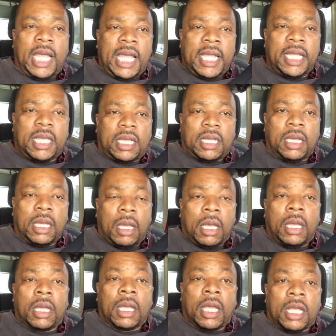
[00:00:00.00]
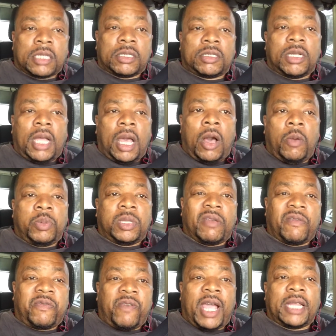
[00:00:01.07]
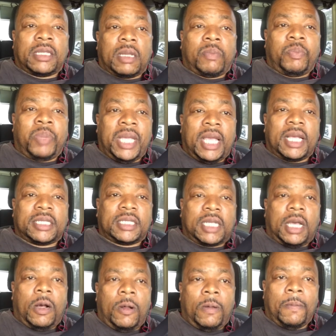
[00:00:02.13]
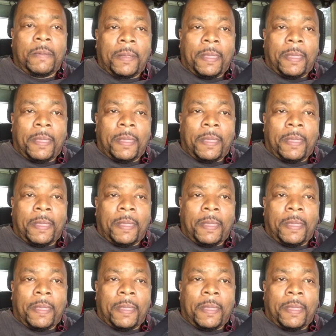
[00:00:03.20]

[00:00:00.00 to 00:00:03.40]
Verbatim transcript: Incorporated is to help to fight the B S L